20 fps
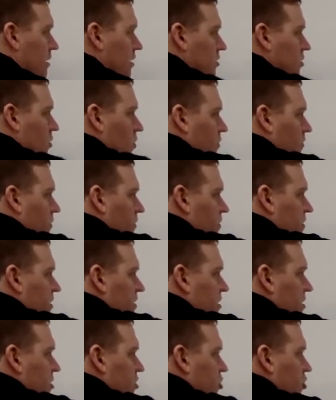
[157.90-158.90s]
So for
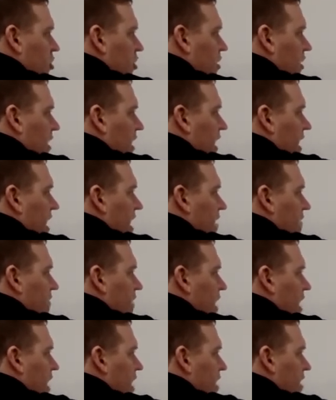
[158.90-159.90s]
this chunk, I have
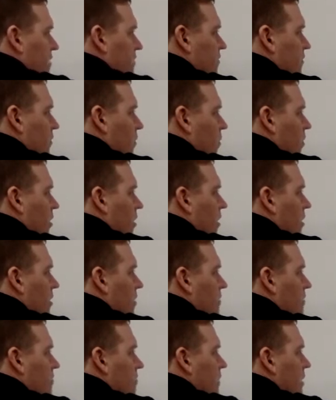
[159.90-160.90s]
84
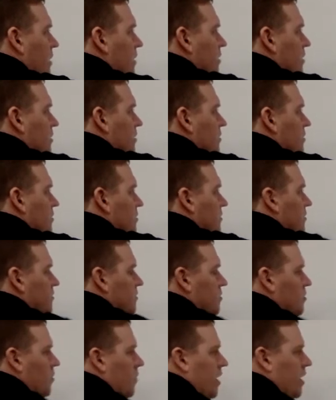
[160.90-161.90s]
meters
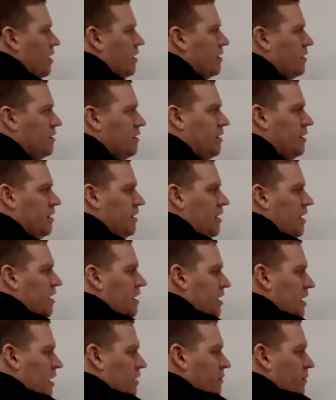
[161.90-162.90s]
squared. And
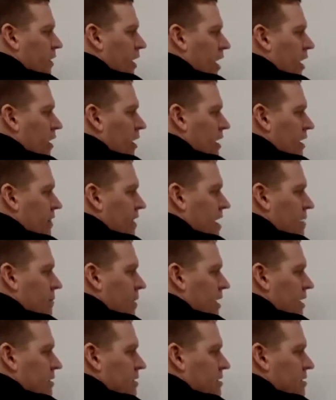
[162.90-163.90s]
again, for area, that
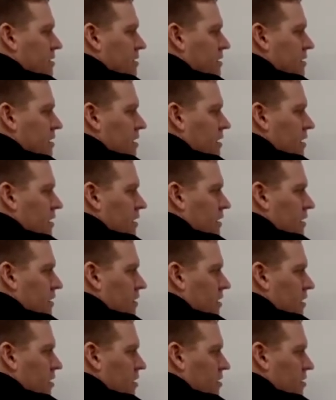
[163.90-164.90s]
means
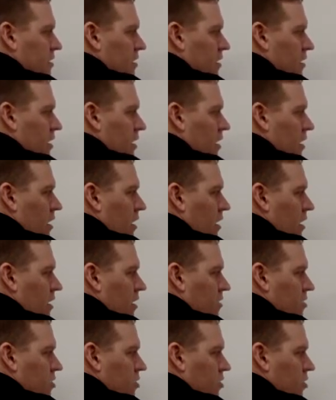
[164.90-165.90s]
there's a
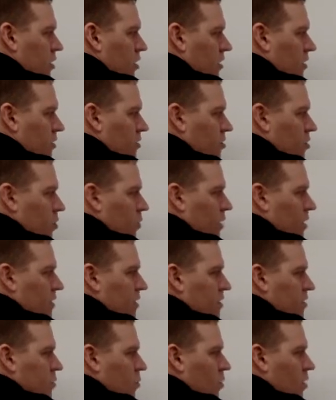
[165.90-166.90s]
little square
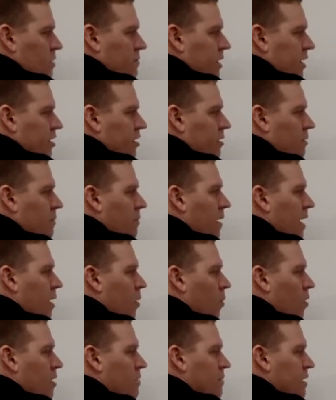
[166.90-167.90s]
that's 1 meter by
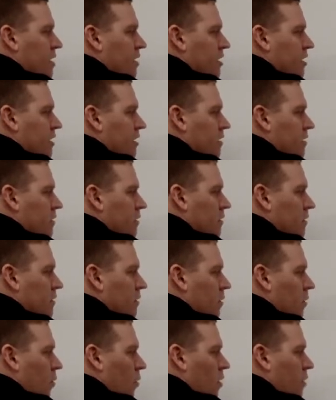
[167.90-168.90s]
1 meter,
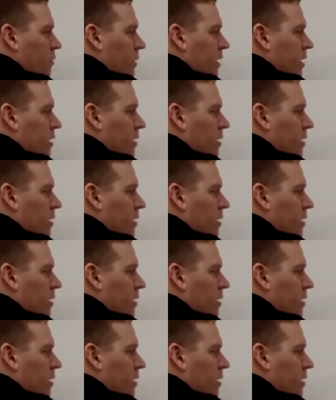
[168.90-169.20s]
1